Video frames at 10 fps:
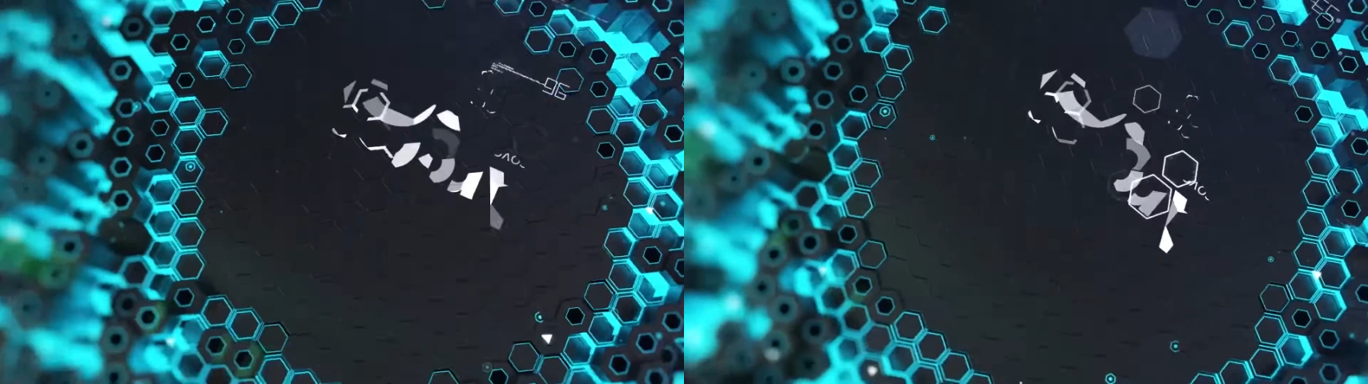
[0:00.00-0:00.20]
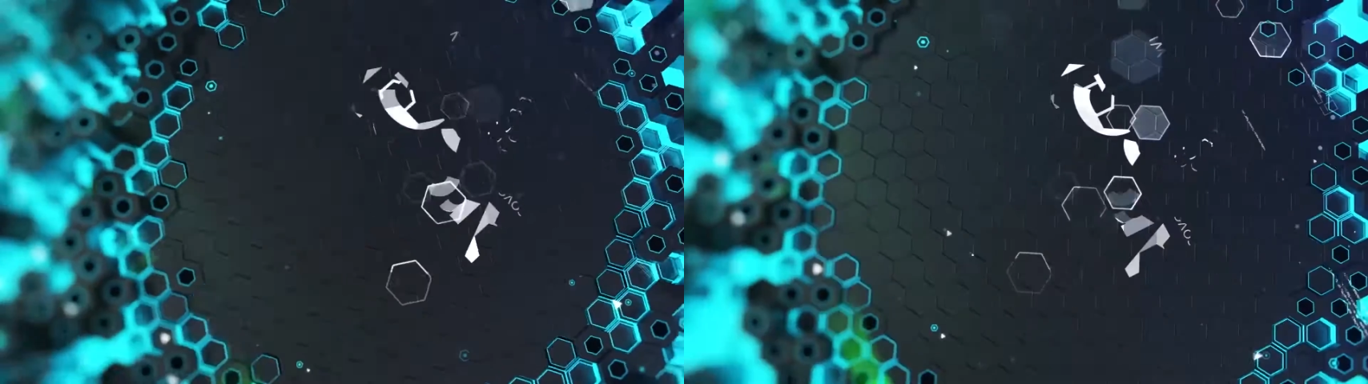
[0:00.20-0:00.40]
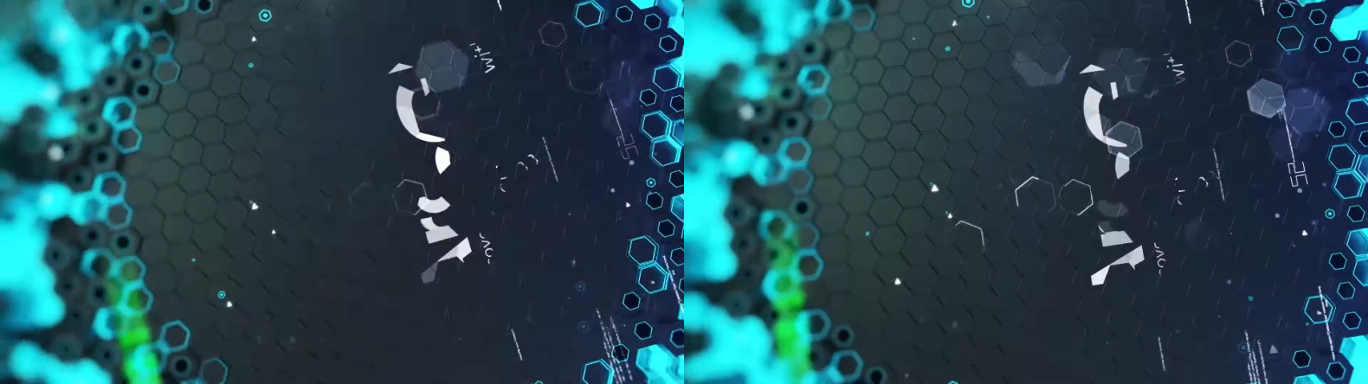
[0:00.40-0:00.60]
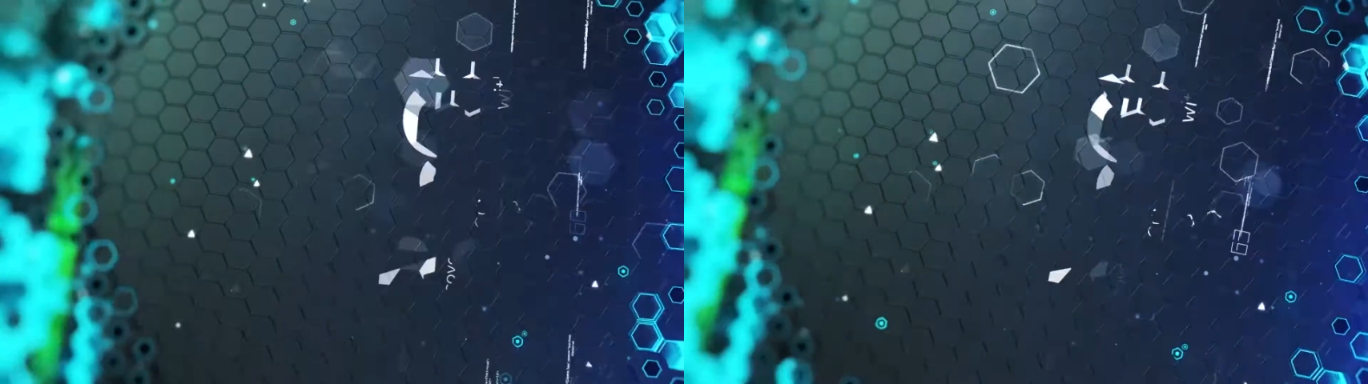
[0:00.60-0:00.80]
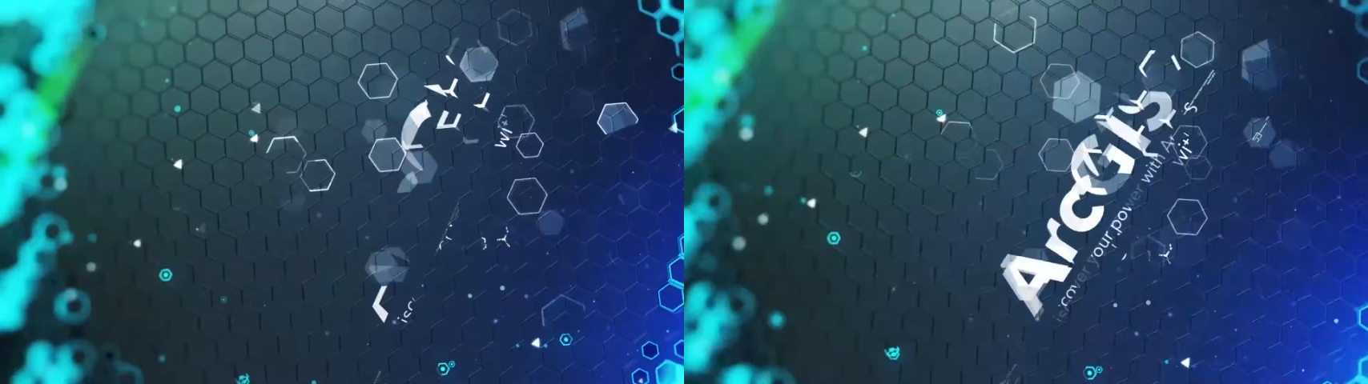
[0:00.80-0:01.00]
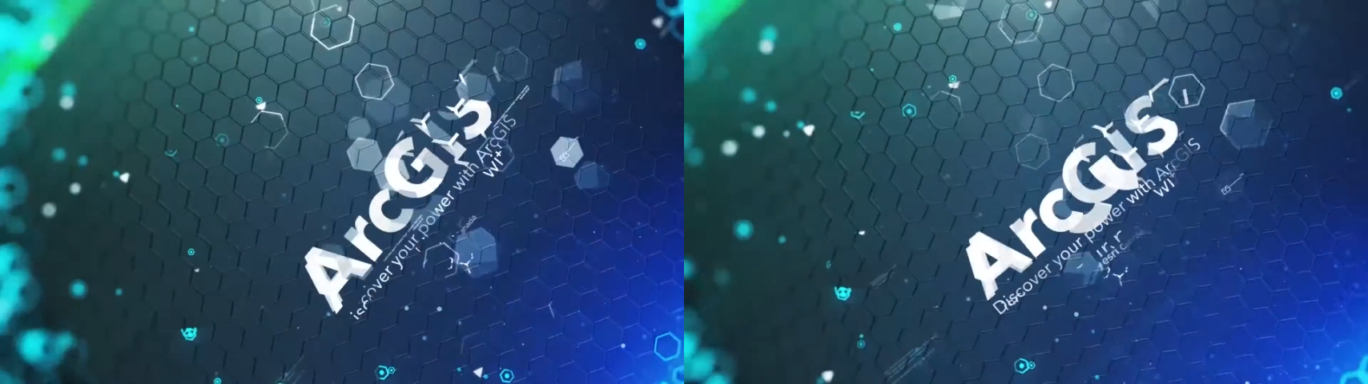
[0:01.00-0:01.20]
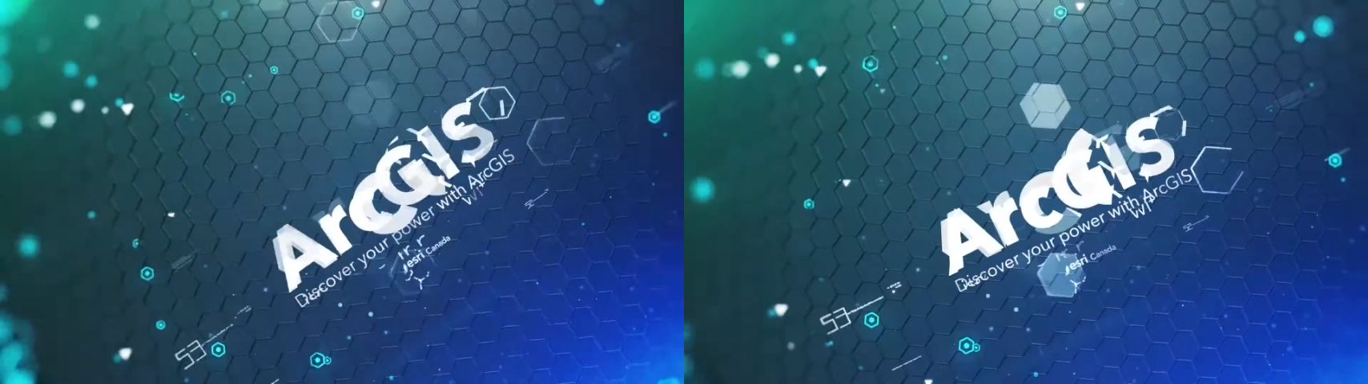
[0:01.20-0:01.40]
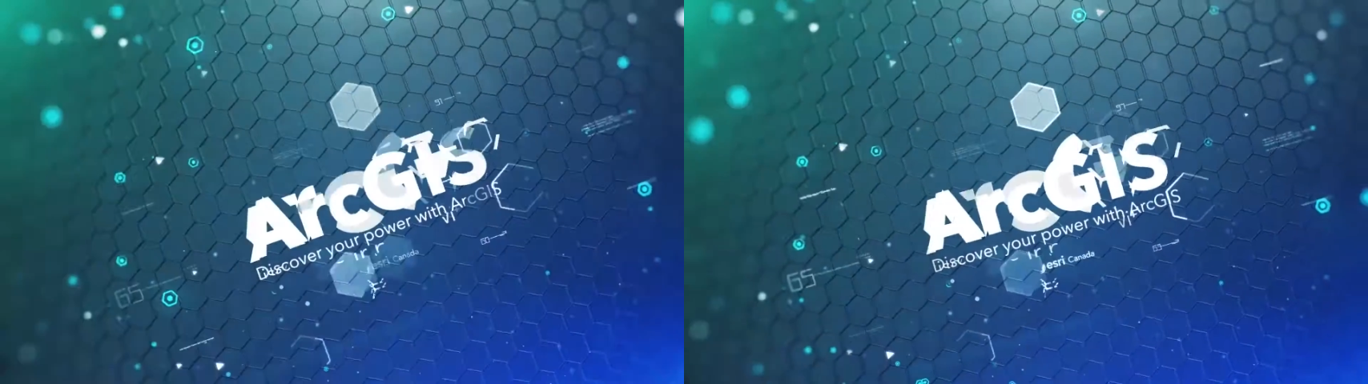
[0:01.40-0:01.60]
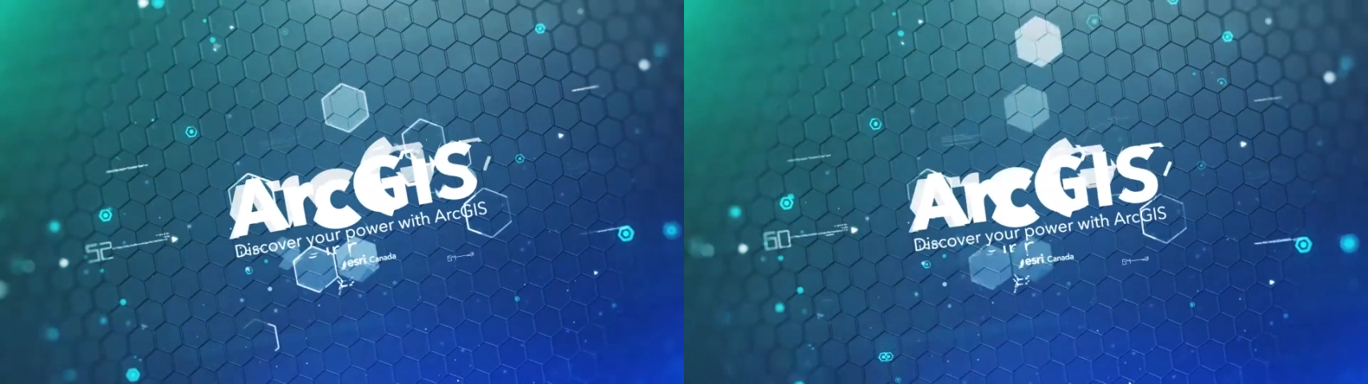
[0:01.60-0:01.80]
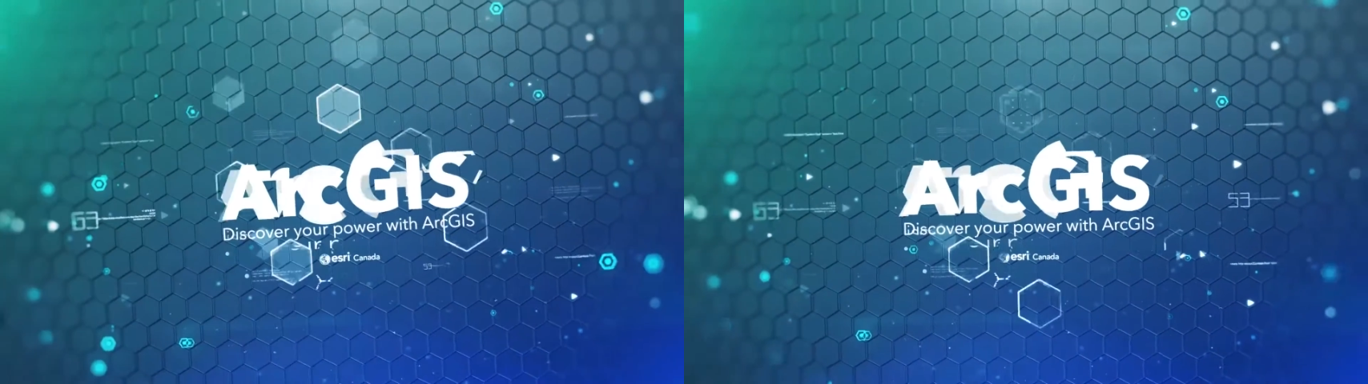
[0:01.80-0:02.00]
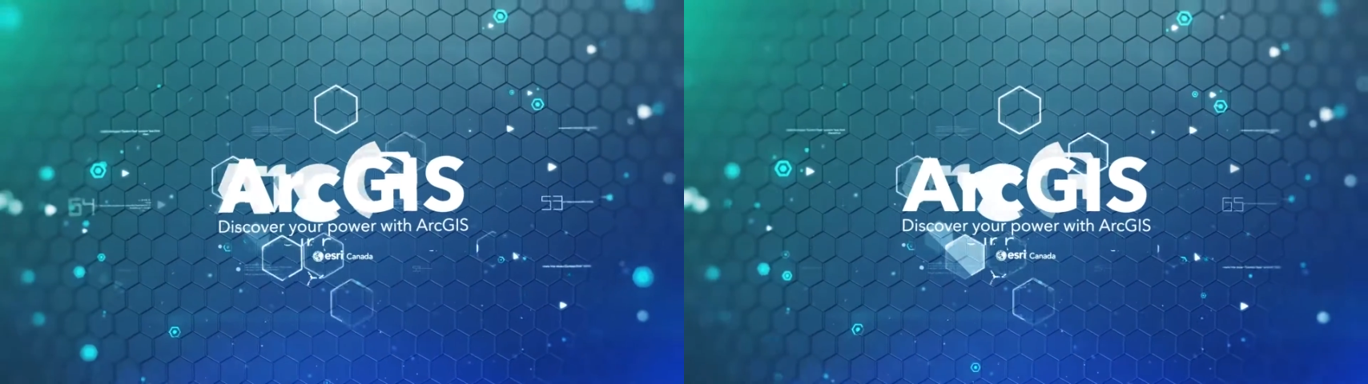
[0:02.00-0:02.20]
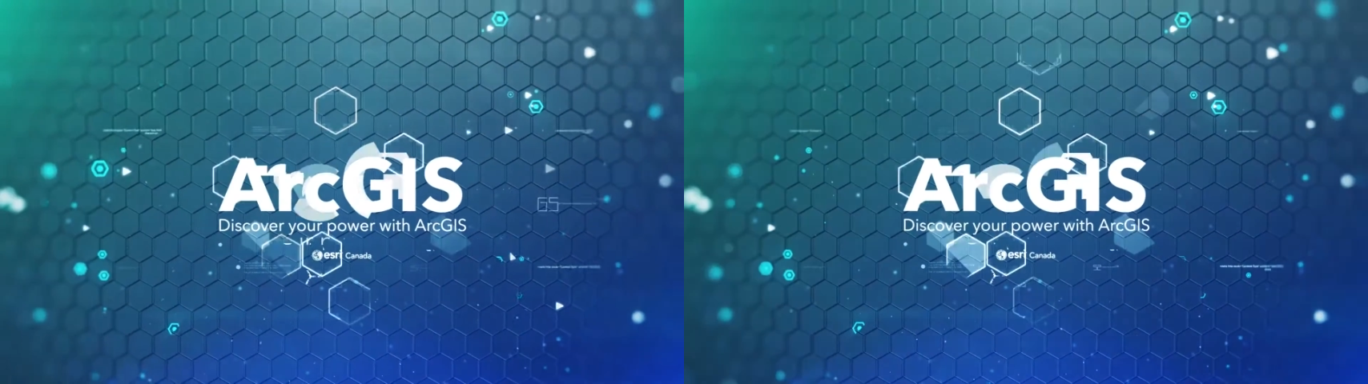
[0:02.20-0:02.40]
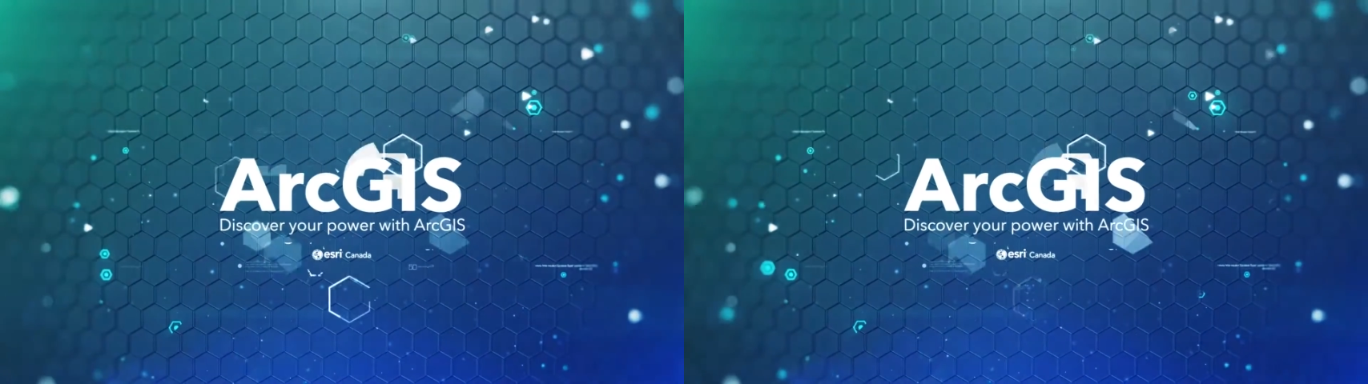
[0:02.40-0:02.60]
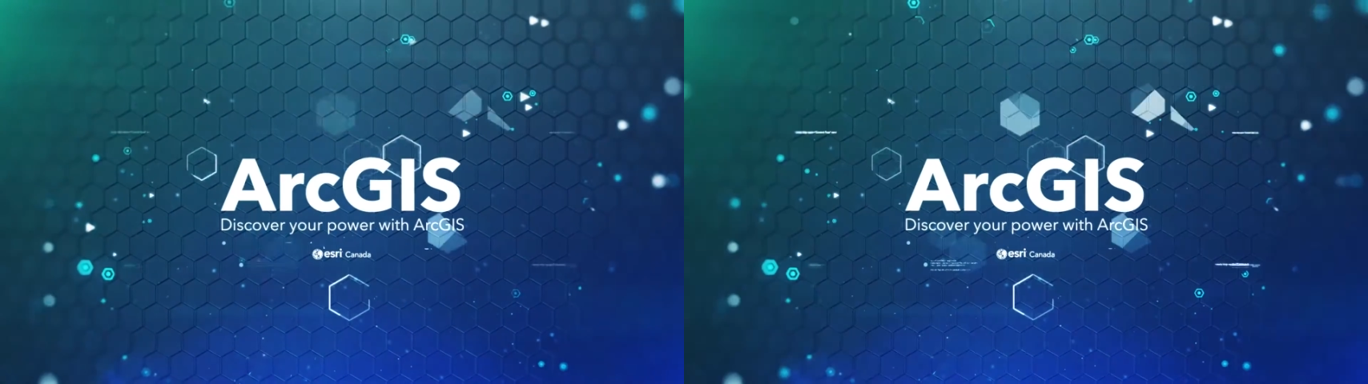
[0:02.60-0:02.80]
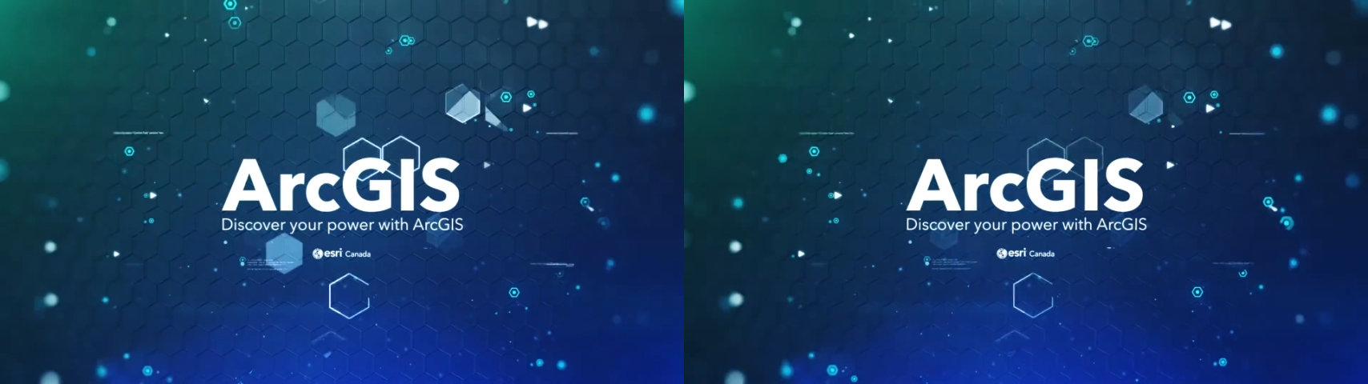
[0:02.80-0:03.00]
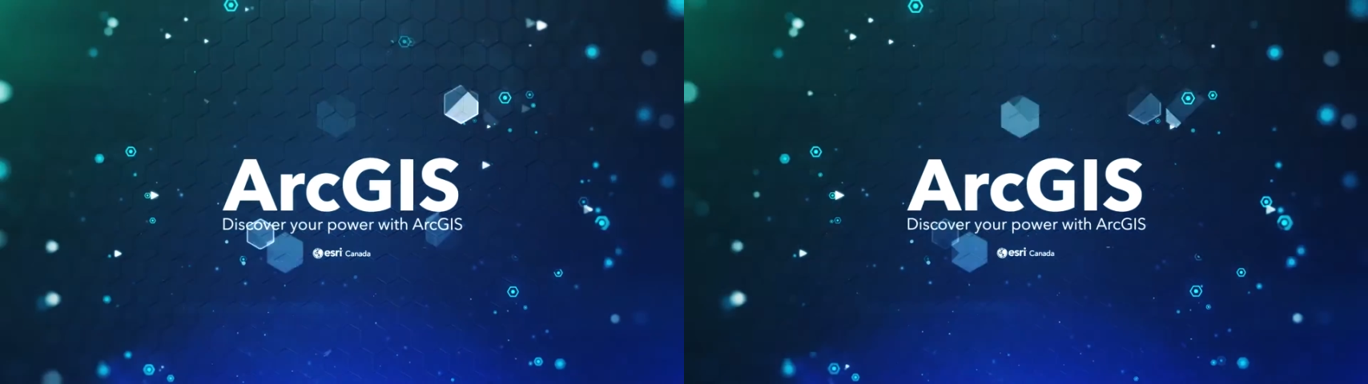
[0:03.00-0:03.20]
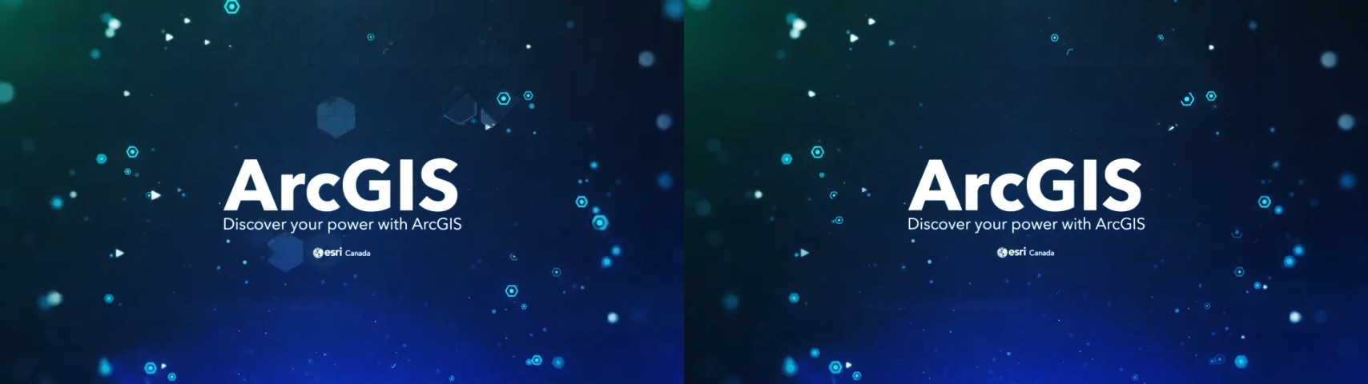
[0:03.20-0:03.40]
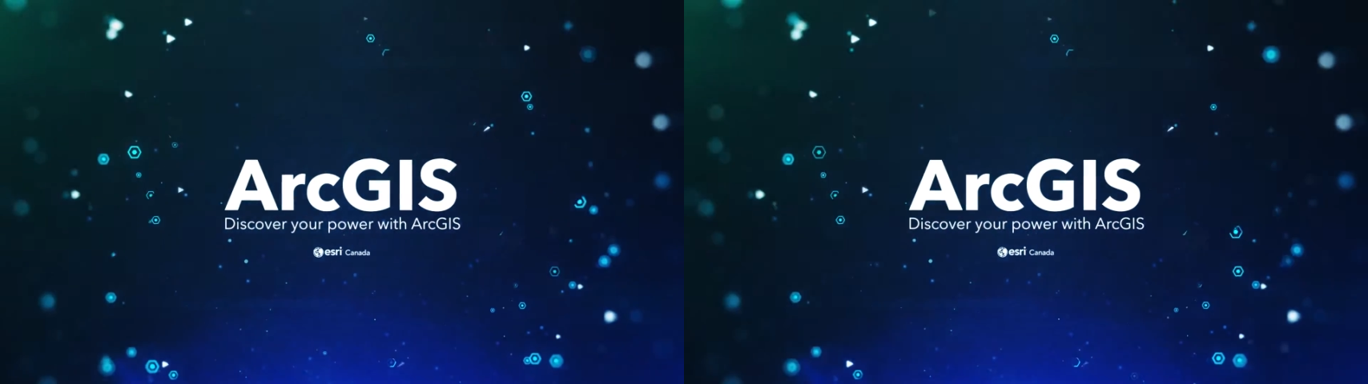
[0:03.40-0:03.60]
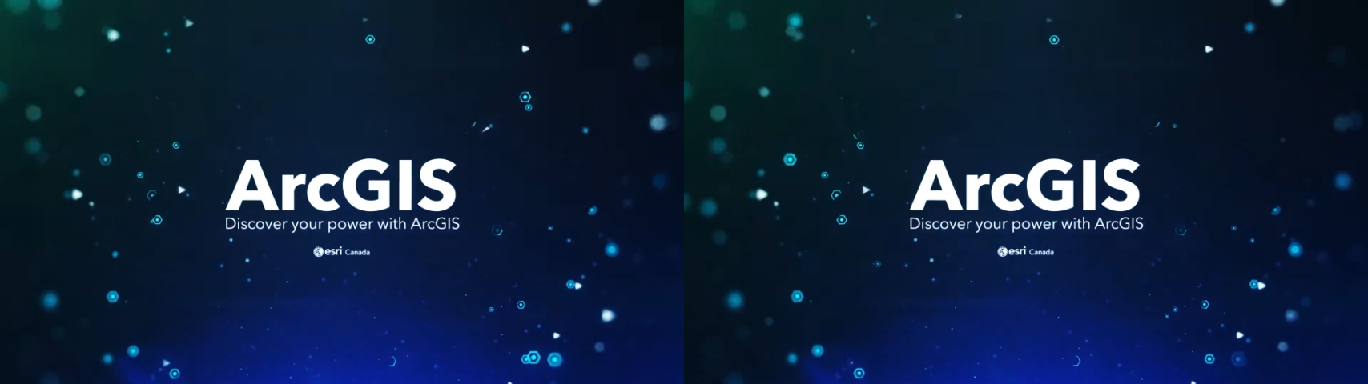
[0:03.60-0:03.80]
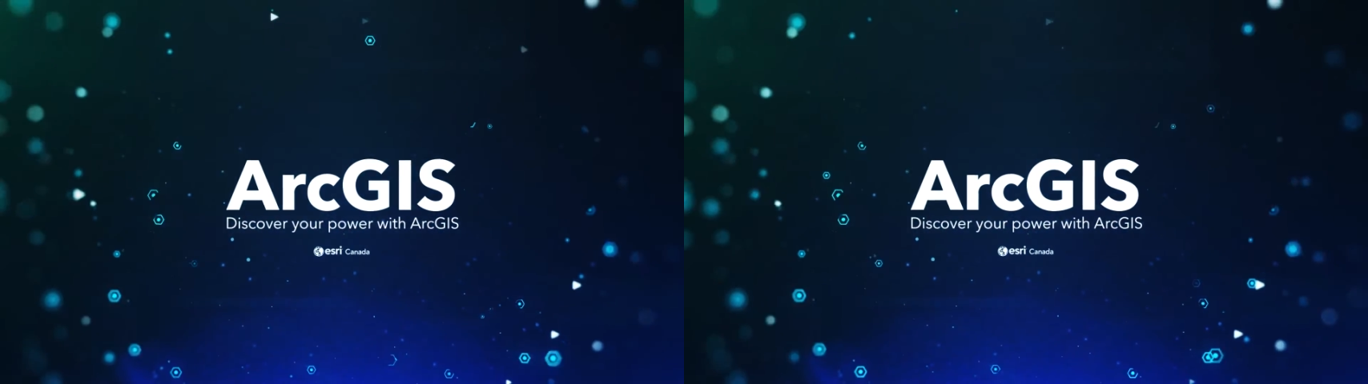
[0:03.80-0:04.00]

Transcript: (no speaker visible)